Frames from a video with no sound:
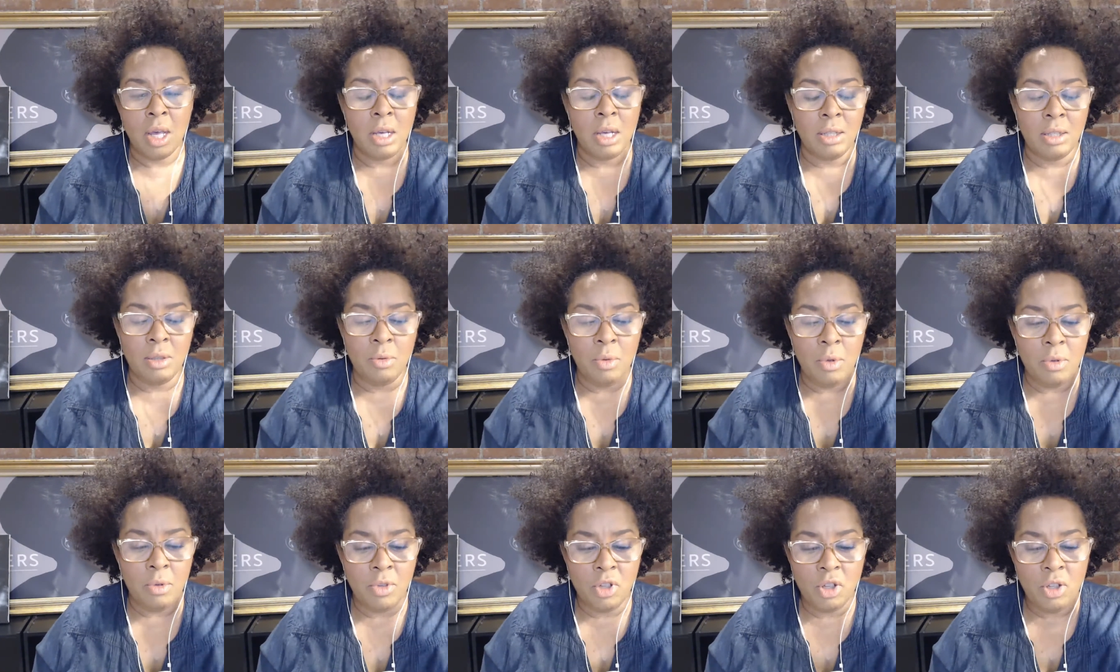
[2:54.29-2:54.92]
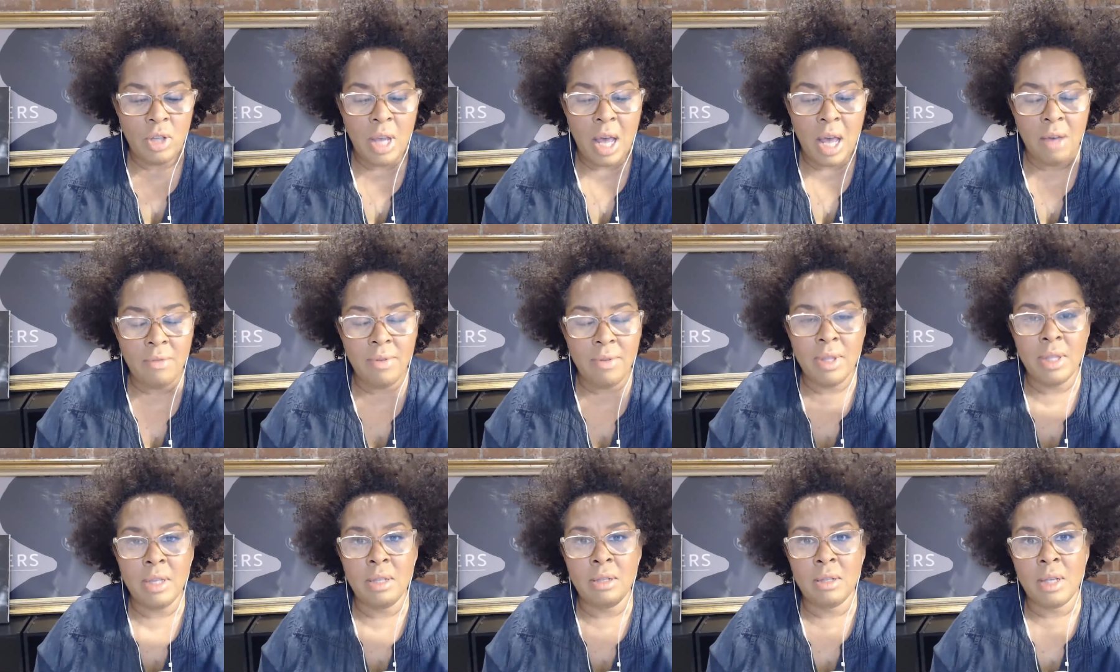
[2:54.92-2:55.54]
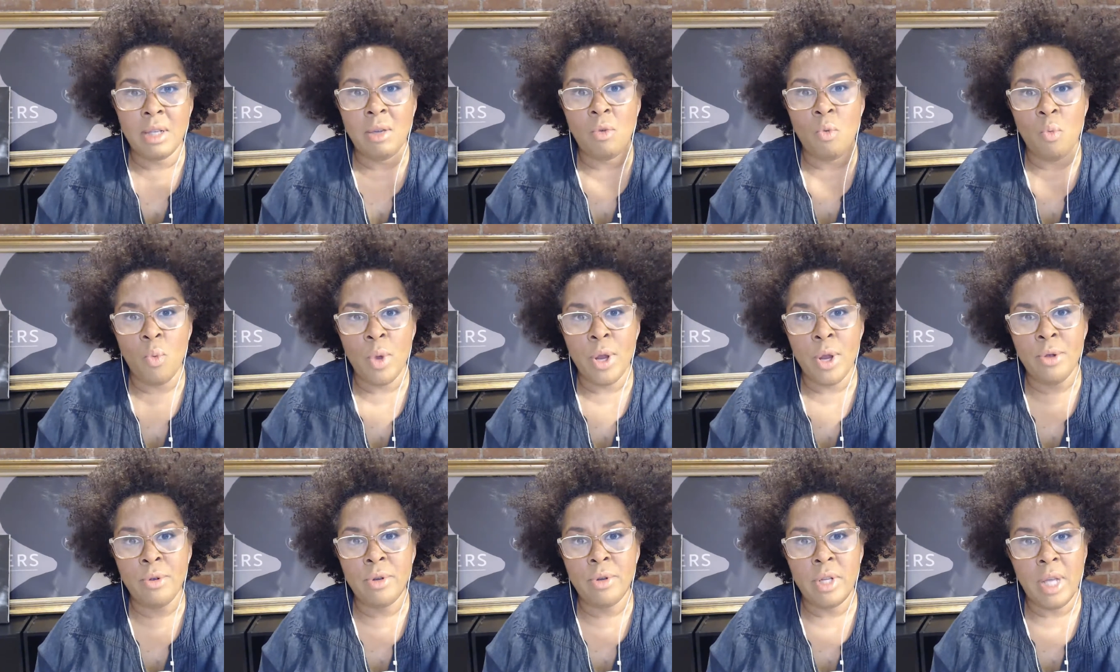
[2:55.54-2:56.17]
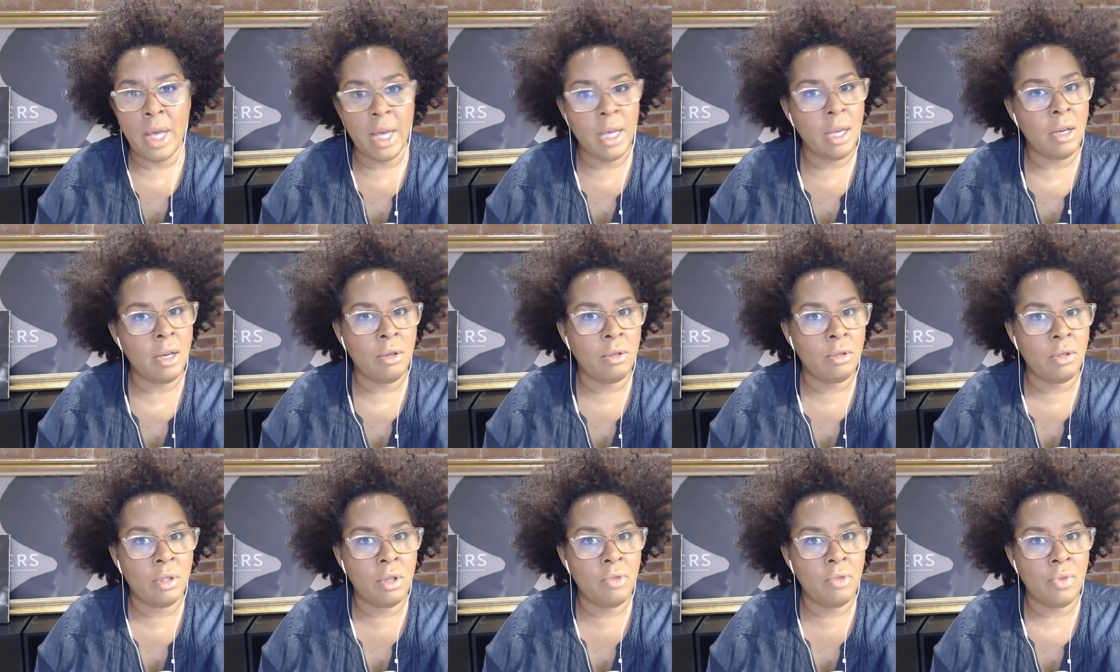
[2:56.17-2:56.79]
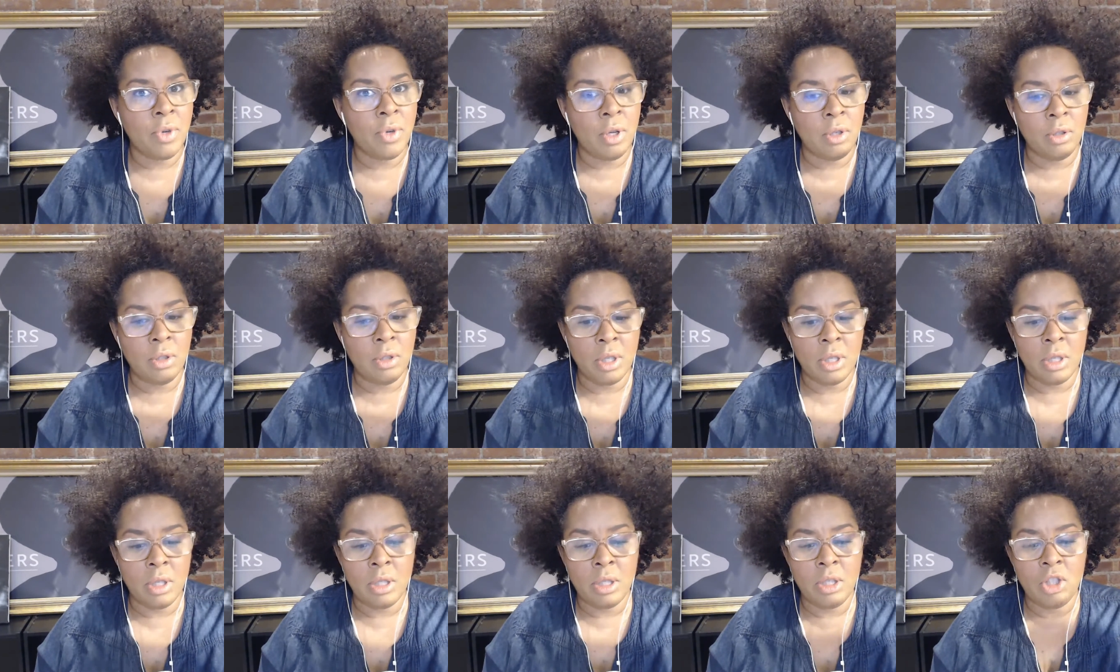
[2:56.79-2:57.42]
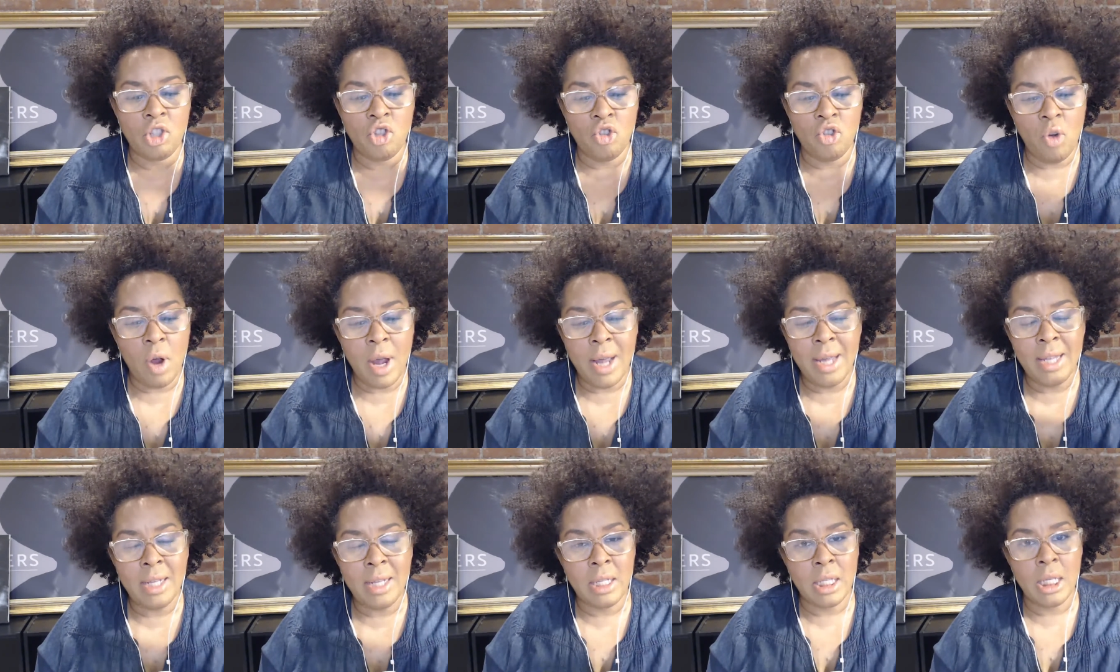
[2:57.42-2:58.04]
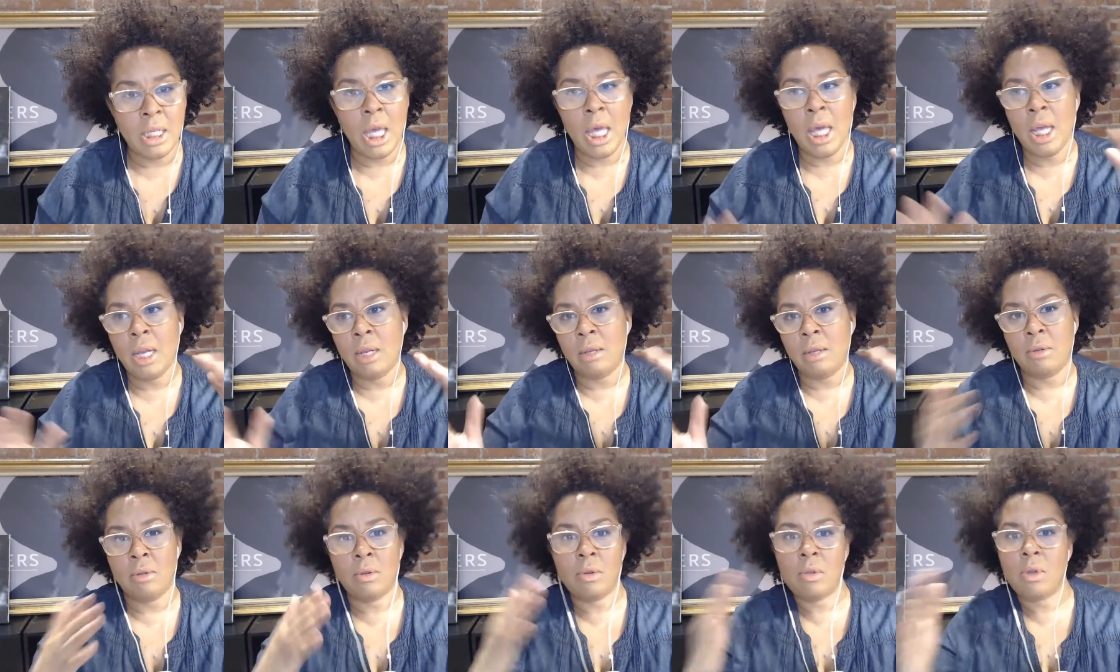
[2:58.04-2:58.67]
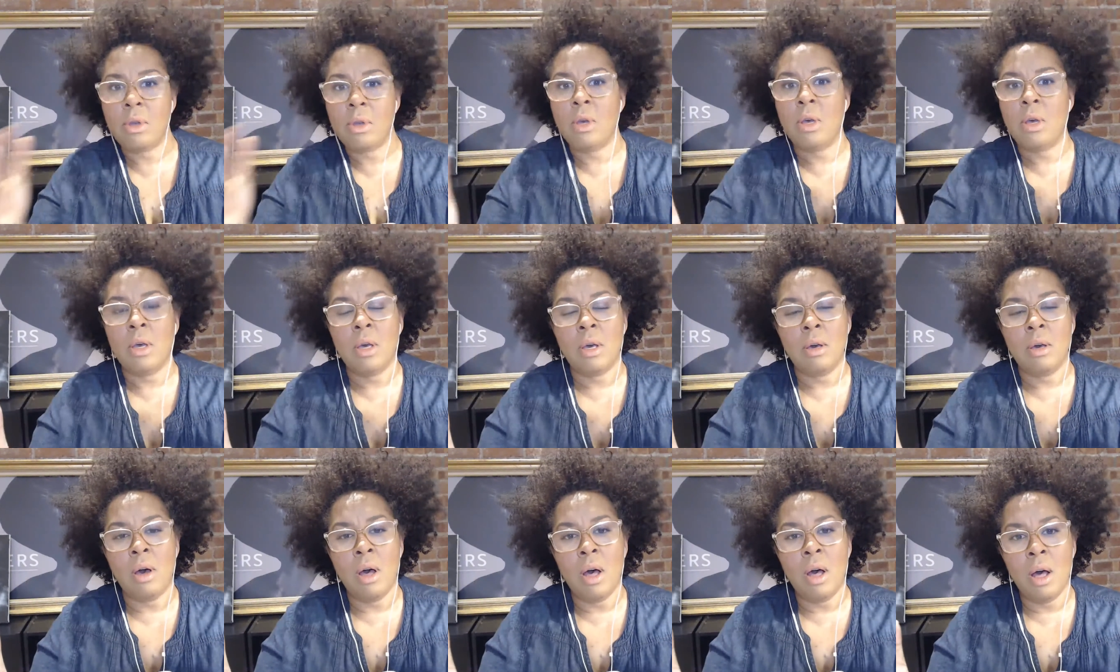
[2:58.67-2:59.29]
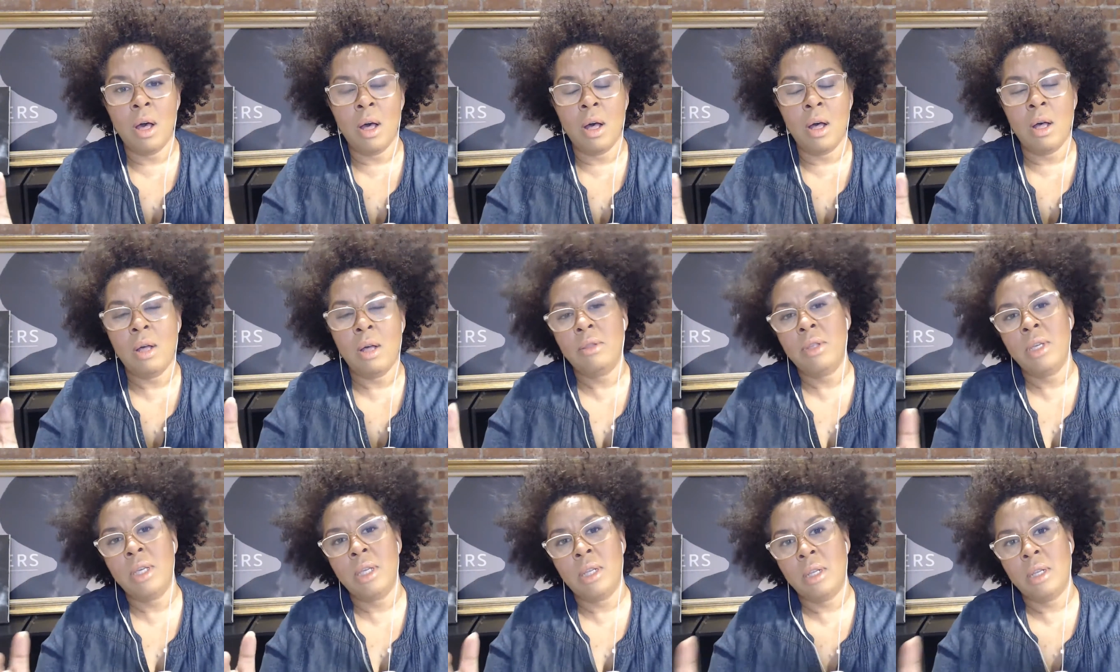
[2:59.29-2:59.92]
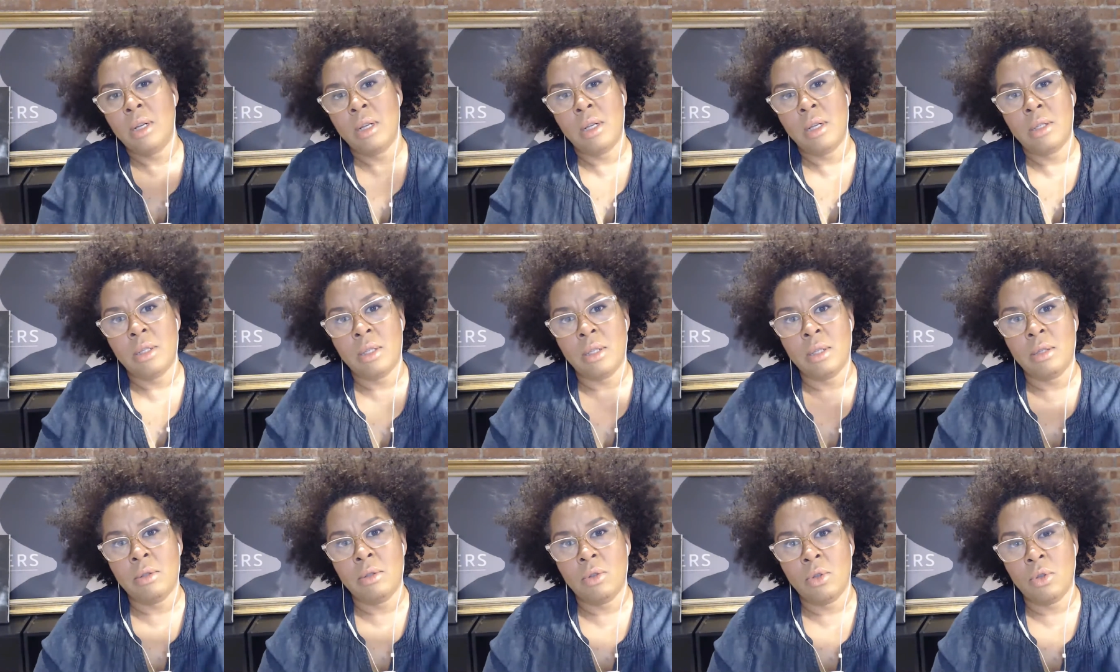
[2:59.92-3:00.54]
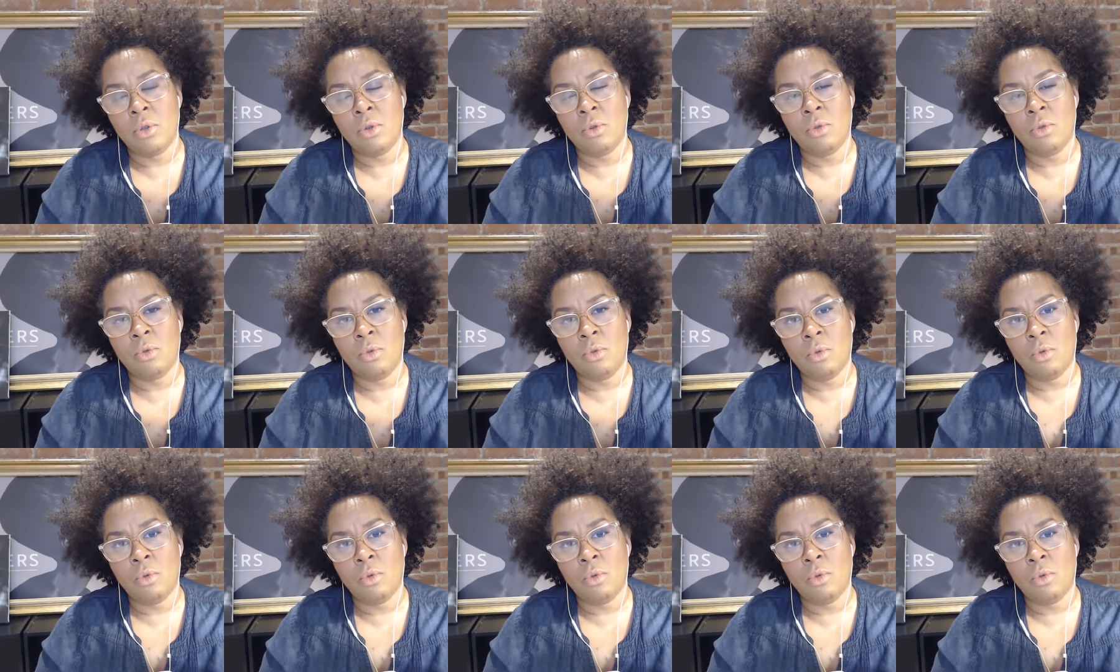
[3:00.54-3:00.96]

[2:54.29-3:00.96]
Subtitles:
So we were just having these like weird technical difficulties trying to get the internet to